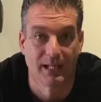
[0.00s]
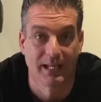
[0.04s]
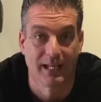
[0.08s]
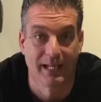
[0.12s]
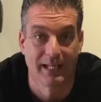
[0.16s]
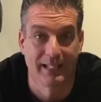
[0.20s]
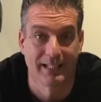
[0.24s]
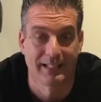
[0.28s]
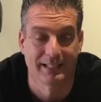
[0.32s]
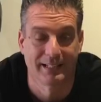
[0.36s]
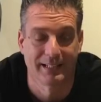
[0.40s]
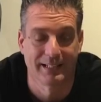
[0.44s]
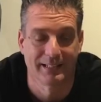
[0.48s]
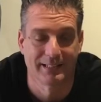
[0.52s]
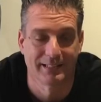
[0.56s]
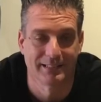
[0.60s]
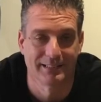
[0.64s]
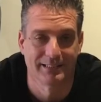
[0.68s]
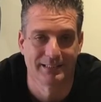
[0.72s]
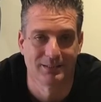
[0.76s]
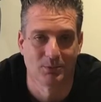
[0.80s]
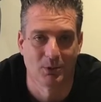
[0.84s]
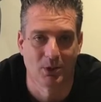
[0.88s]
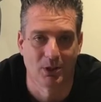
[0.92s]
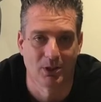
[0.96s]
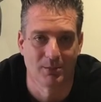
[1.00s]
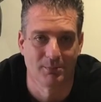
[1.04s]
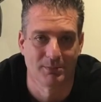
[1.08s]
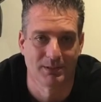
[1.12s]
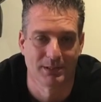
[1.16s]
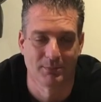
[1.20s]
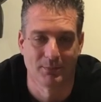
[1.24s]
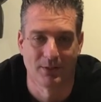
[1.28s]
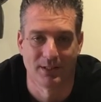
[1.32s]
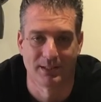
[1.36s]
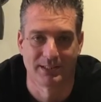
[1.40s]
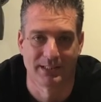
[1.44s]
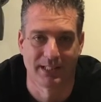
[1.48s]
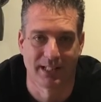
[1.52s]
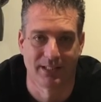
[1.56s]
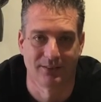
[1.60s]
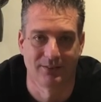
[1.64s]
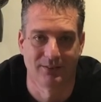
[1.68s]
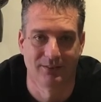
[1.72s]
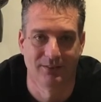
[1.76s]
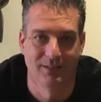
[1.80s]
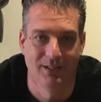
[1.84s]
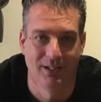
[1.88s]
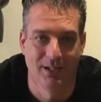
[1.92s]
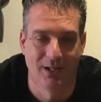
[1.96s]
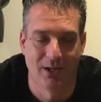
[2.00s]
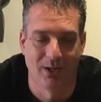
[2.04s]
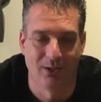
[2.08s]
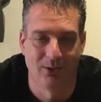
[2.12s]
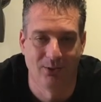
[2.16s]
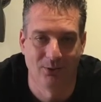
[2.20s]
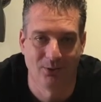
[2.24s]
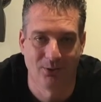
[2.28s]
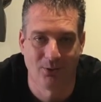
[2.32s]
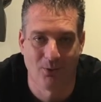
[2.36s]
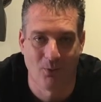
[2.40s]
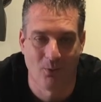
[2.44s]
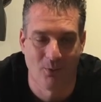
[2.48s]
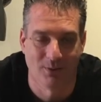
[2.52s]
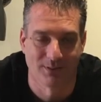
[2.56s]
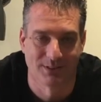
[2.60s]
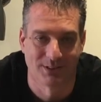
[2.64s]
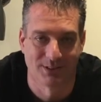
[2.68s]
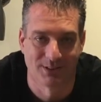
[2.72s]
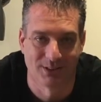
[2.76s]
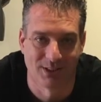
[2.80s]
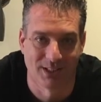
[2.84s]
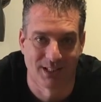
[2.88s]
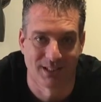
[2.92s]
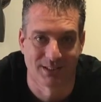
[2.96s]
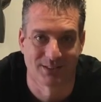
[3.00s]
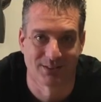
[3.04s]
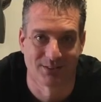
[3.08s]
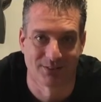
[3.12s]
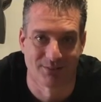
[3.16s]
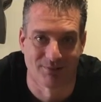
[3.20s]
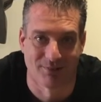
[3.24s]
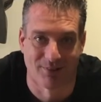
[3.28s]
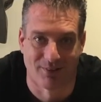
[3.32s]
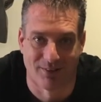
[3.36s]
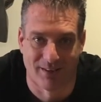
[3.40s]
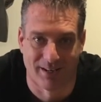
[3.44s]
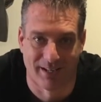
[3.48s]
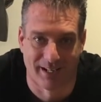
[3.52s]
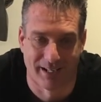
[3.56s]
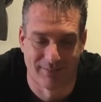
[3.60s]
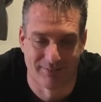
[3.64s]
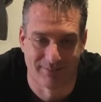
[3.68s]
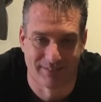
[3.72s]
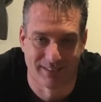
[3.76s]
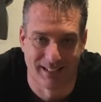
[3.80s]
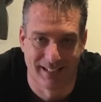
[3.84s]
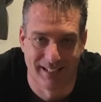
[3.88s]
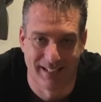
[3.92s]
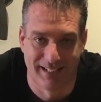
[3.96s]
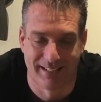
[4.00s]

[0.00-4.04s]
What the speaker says: Hey collectors, welcome to my channel. Look what's just arrived.